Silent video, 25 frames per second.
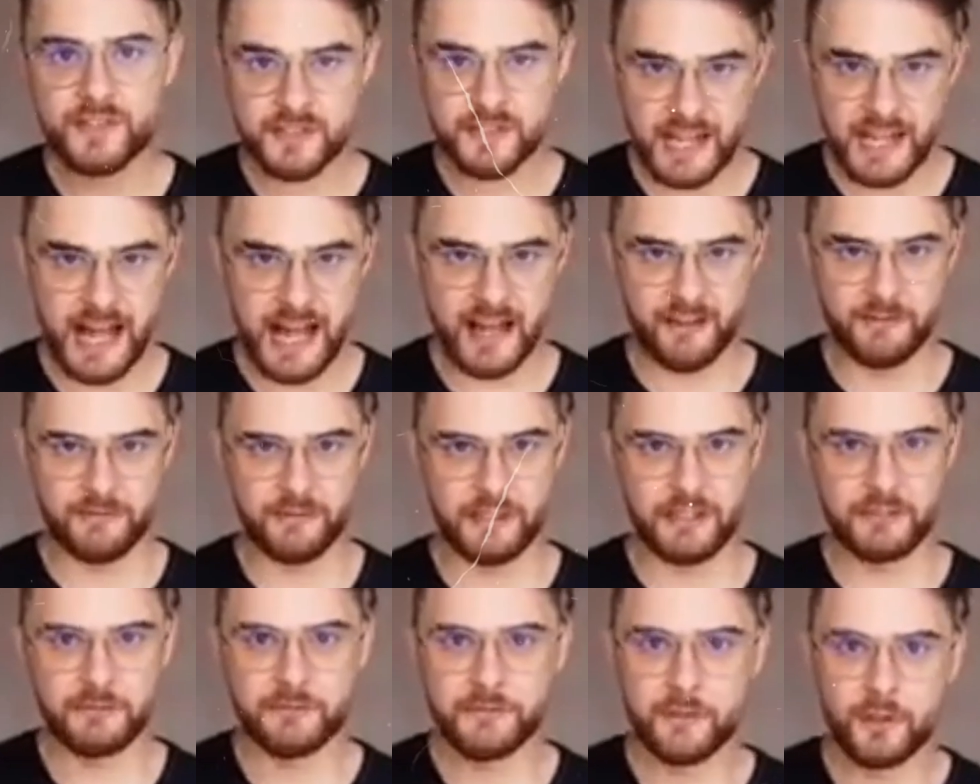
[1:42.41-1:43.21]

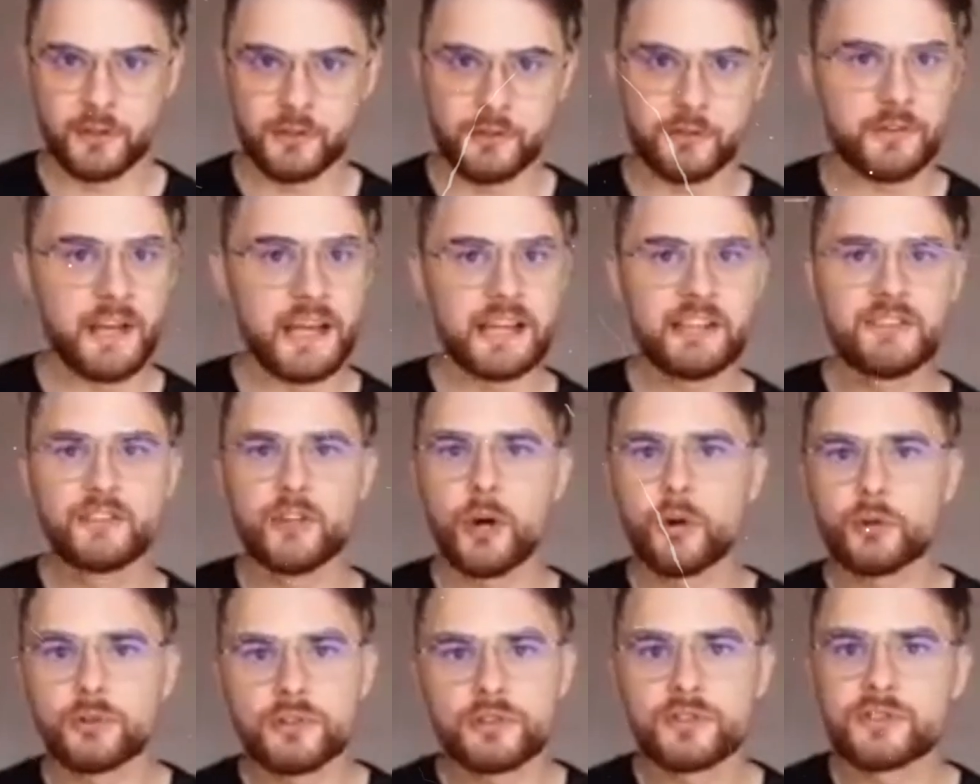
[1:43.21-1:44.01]
stuff in front of a
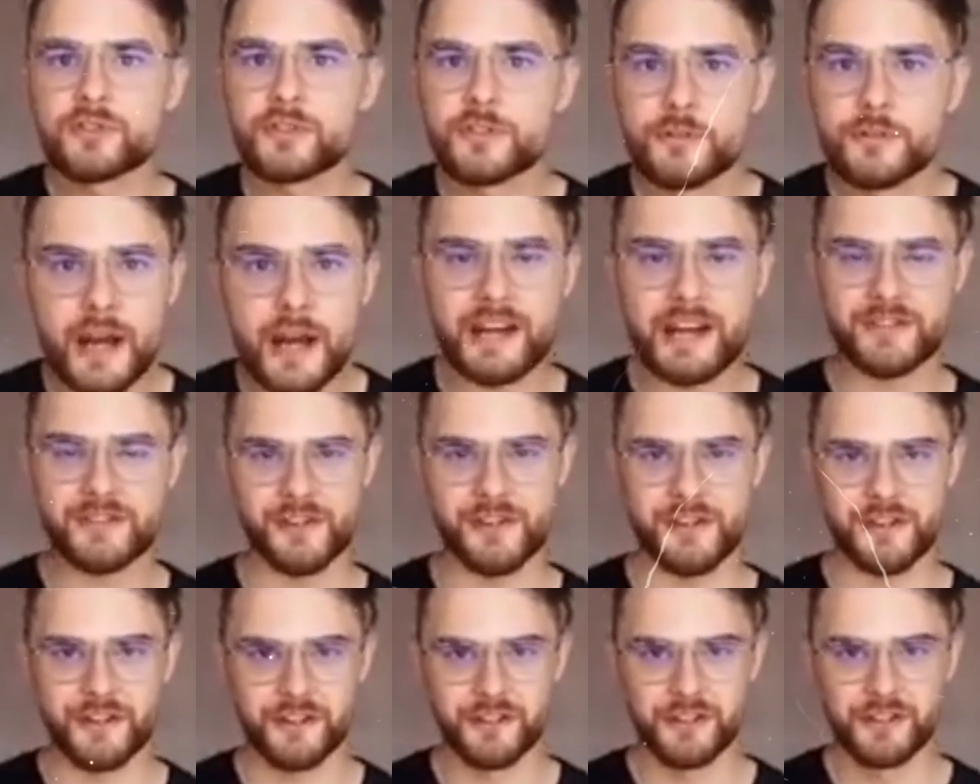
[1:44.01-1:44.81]
total
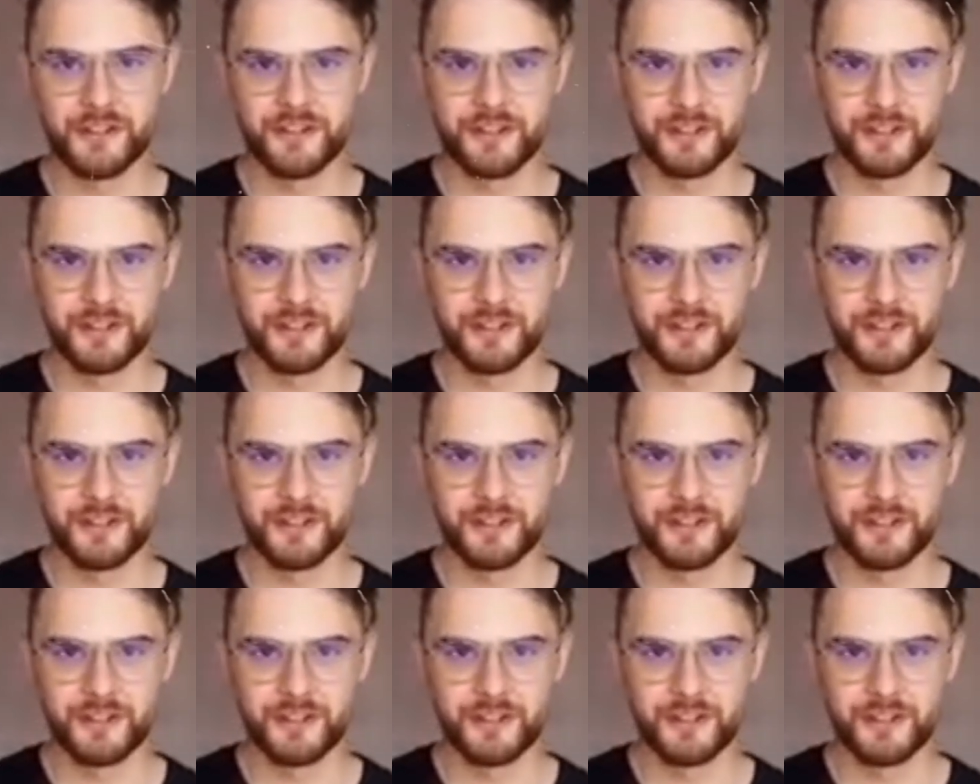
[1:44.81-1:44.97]
stranger.